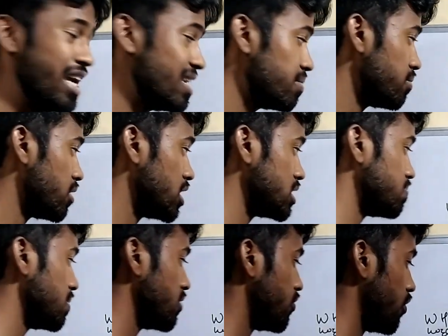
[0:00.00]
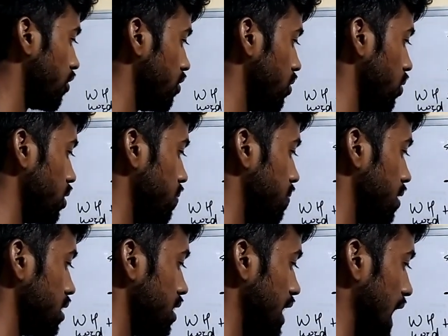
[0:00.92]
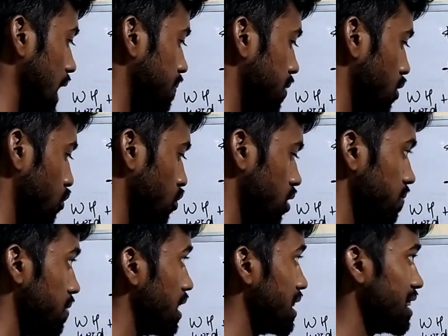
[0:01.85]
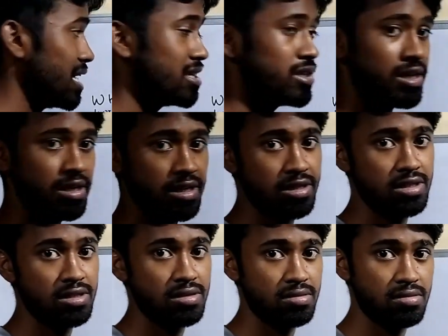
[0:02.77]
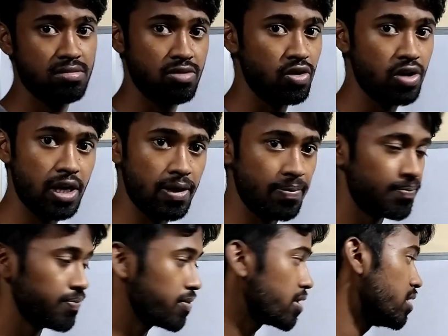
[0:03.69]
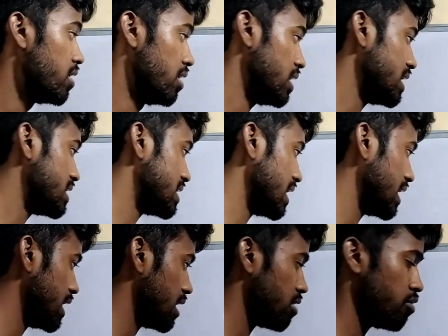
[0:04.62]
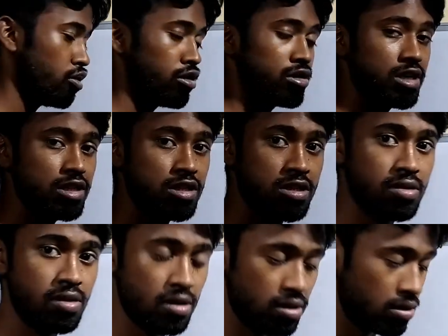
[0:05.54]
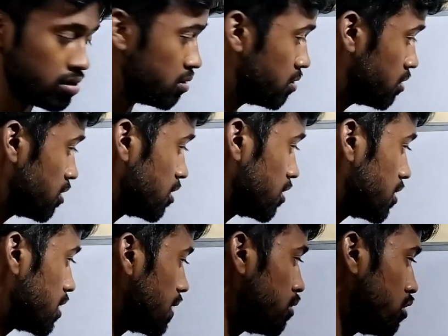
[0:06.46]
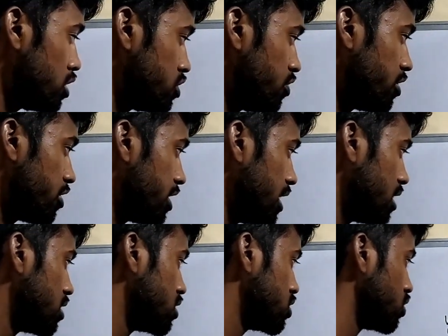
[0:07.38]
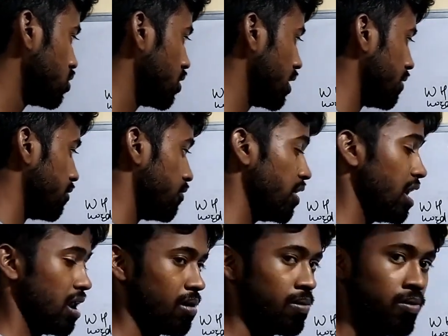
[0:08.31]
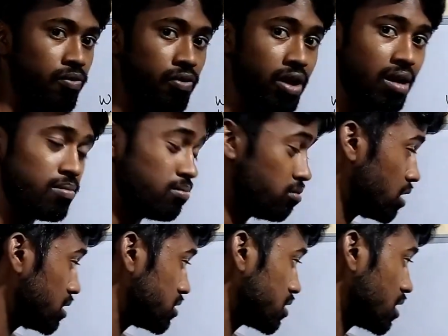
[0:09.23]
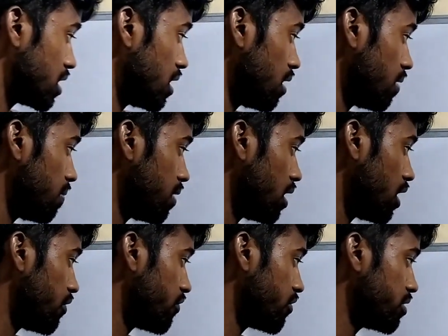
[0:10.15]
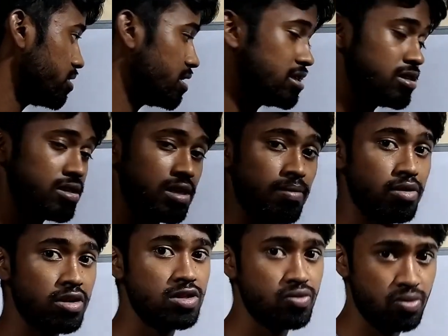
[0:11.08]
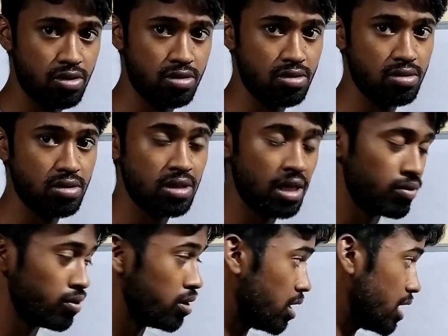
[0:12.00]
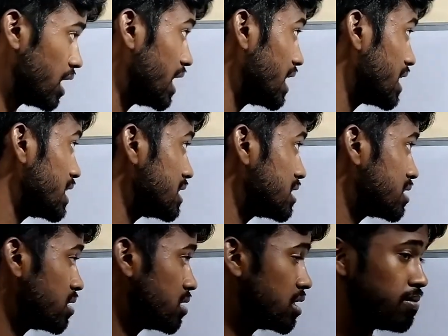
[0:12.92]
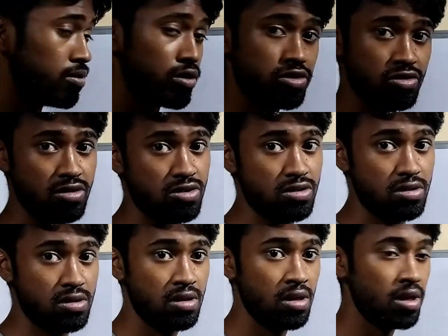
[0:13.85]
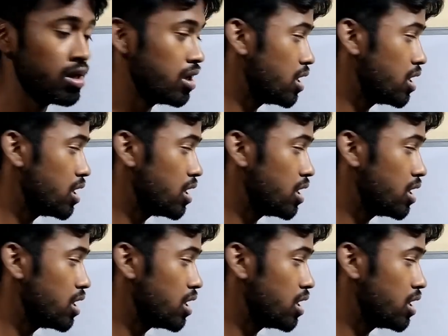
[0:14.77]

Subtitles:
it must be followed by the helping verb in that sentence. Okay. Let's say here what is WH word, right? So will must come after this WH word. Then only it is WH question.